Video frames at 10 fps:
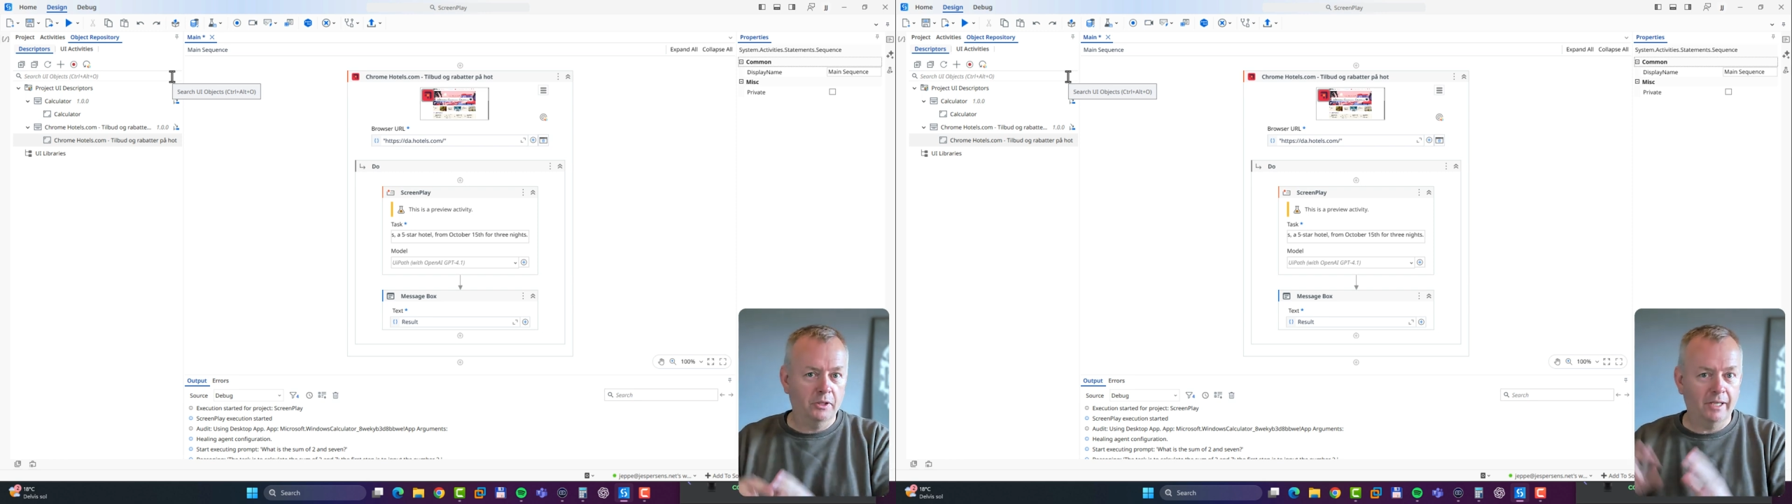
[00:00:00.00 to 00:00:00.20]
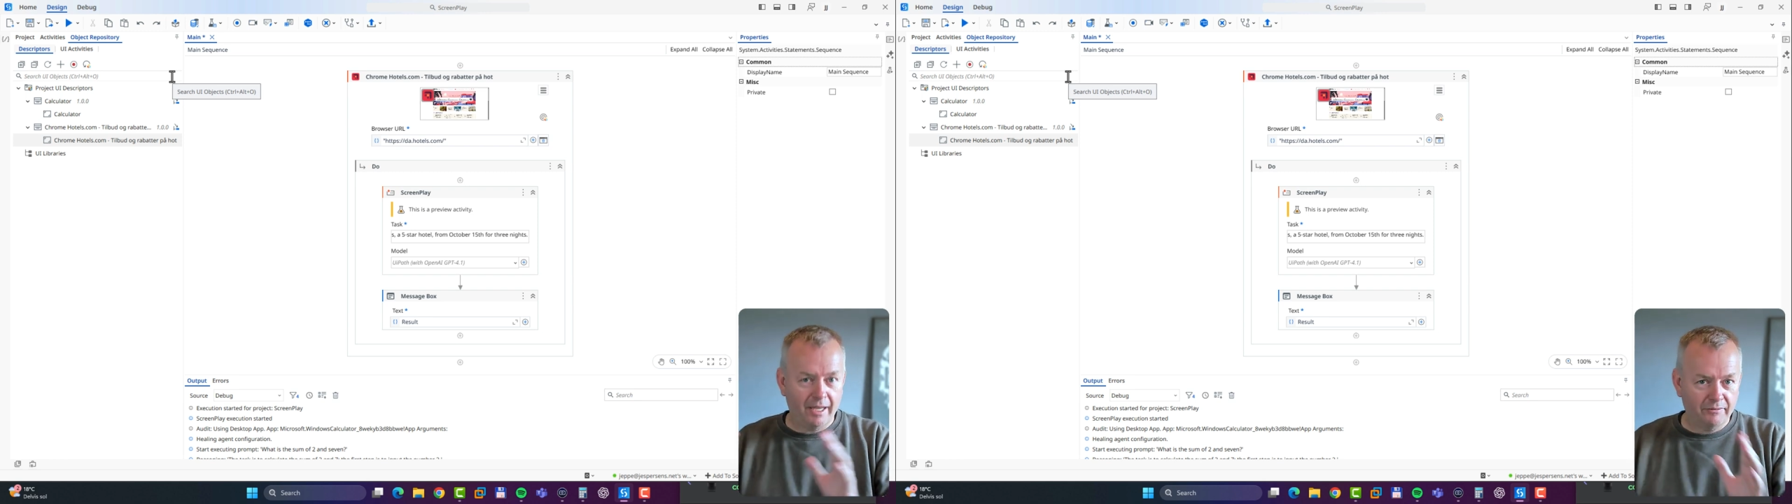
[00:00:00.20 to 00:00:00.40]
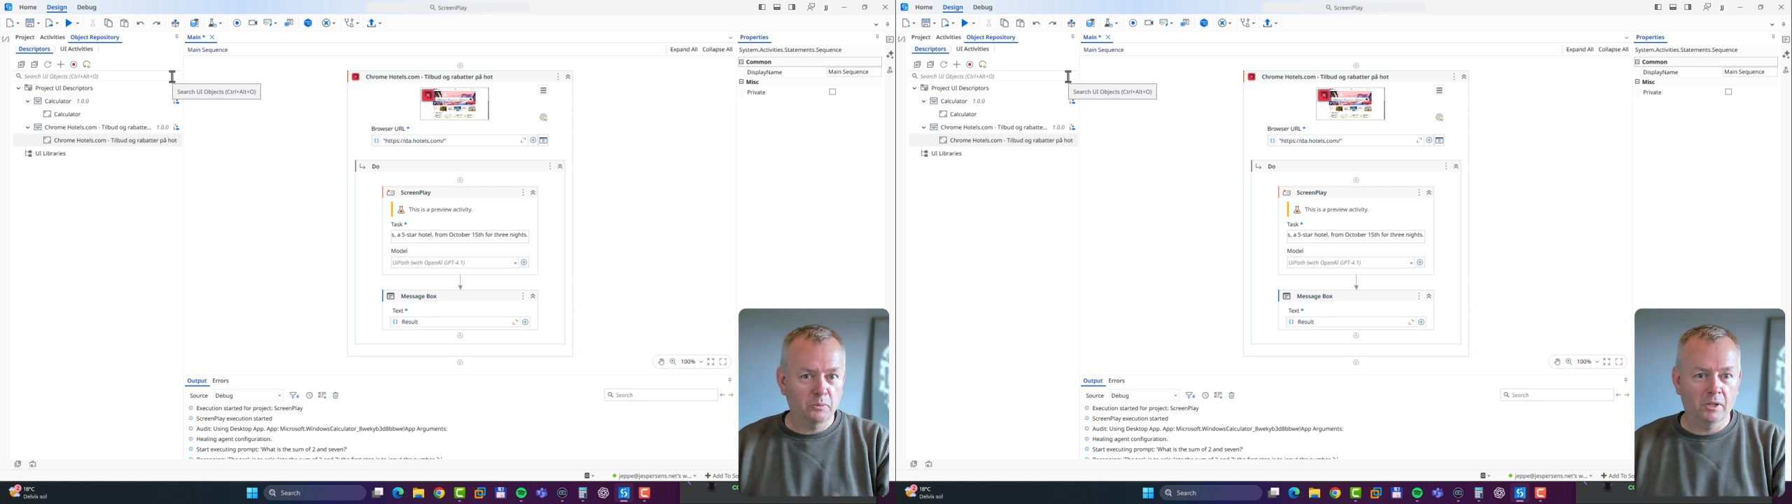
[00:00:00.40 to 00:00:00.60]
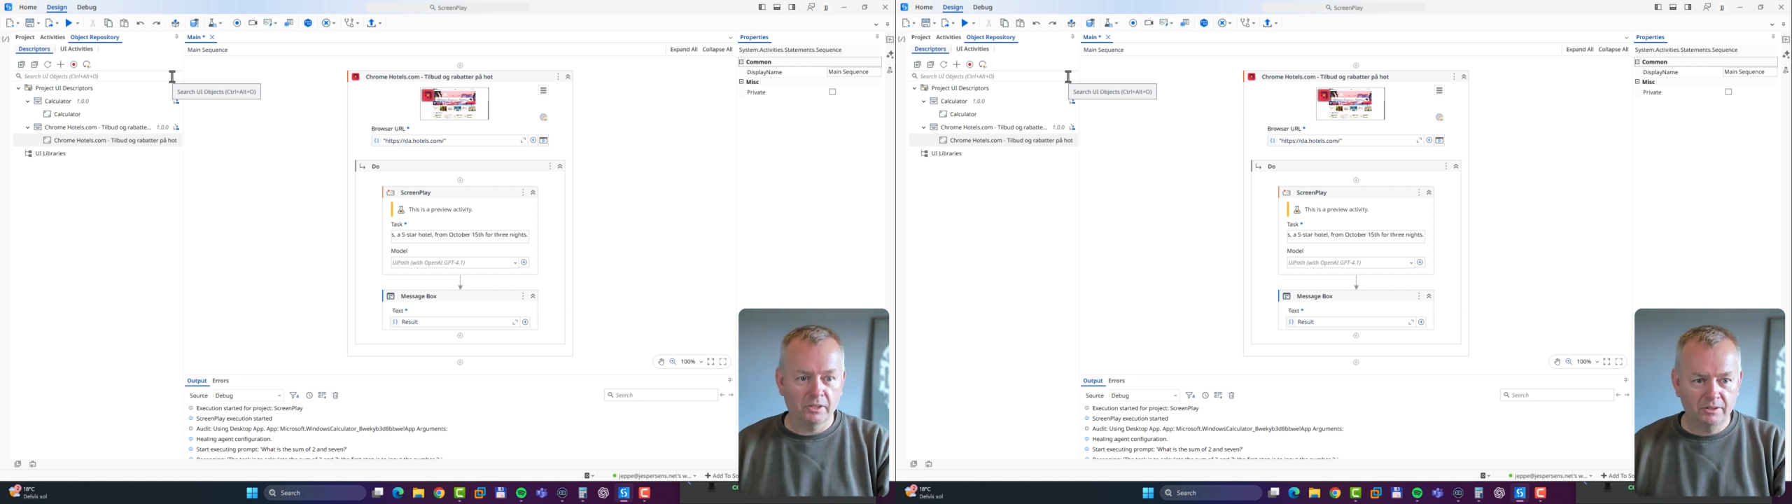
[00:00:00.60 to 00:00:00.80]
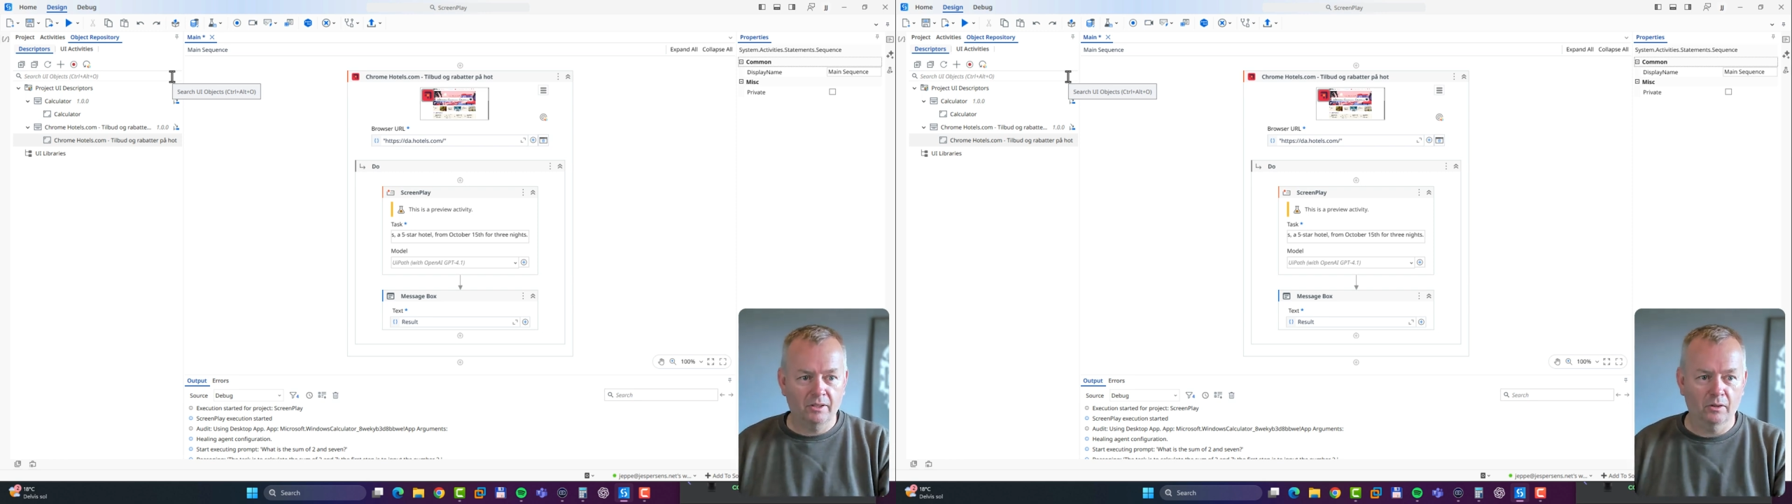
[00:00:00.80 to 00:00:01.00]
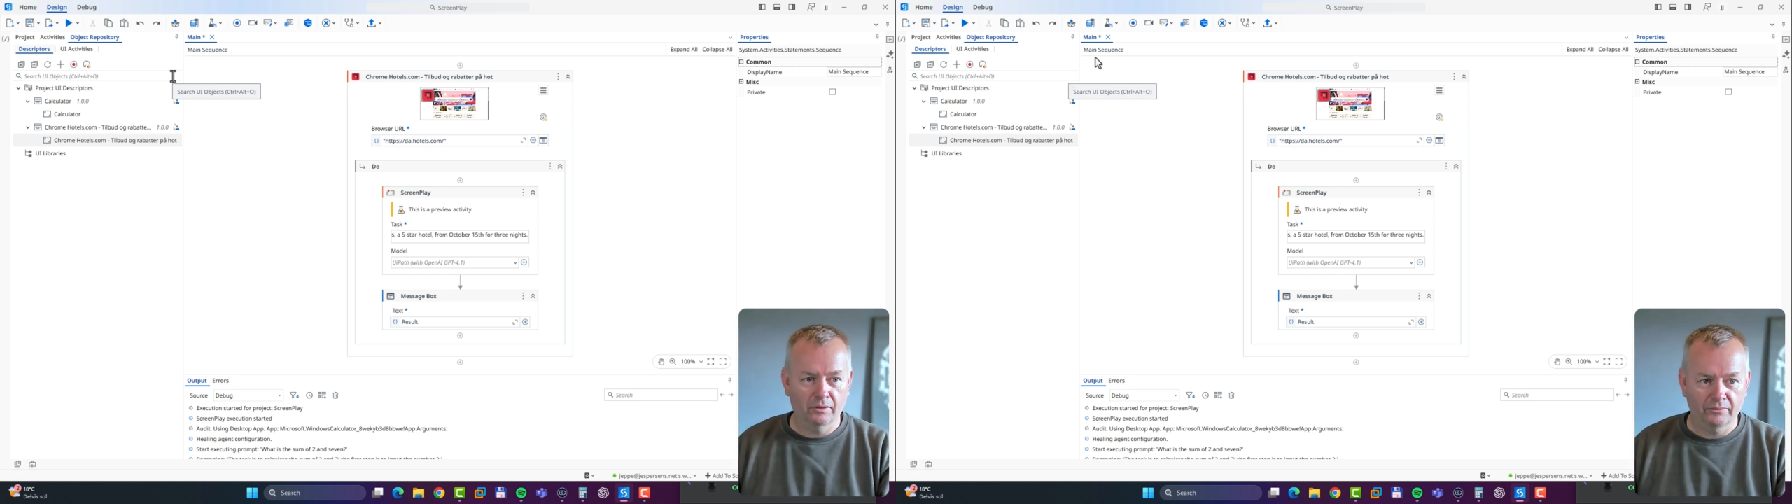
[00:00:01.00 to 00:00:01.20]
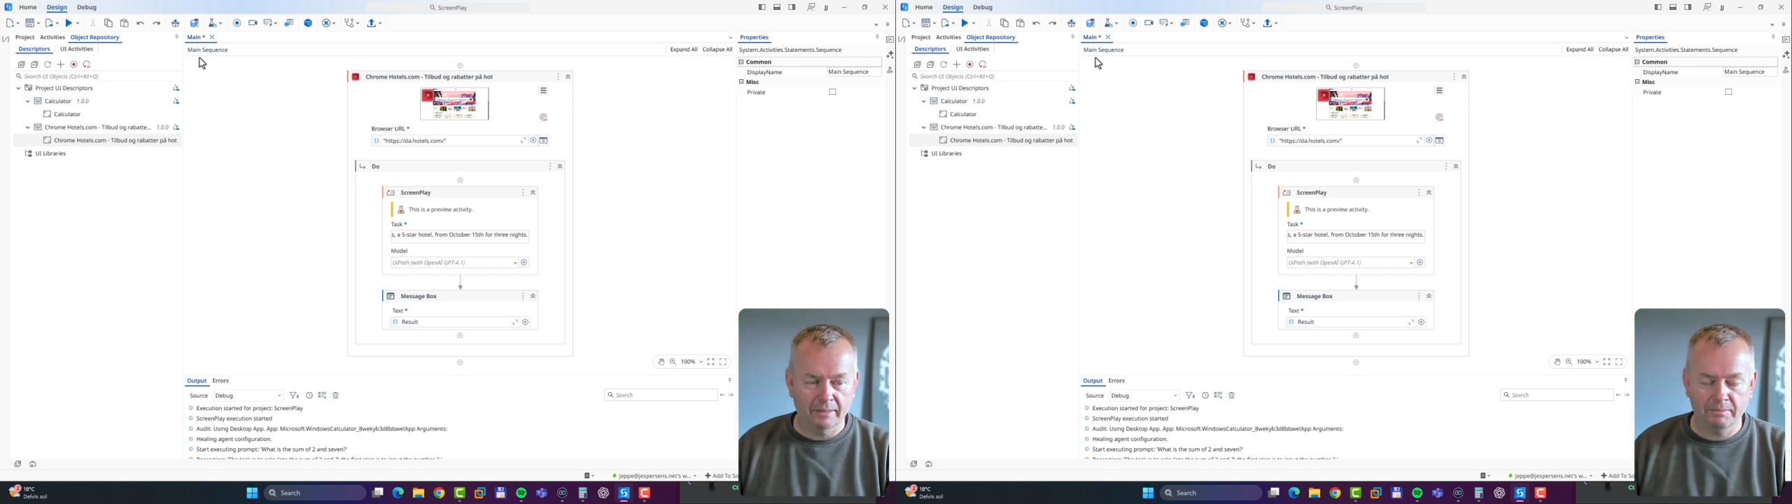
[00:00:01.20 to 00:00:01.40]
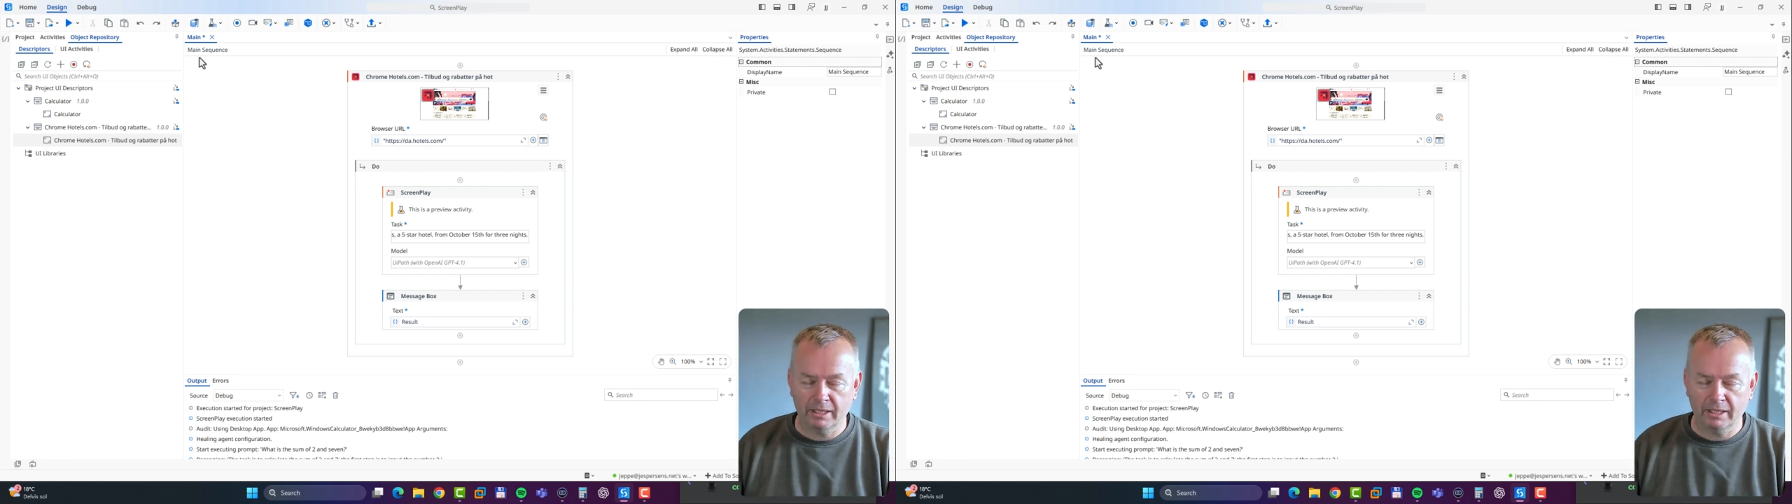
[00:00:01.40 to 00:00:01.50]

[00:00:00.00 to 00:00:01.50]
don't have to watch all of that,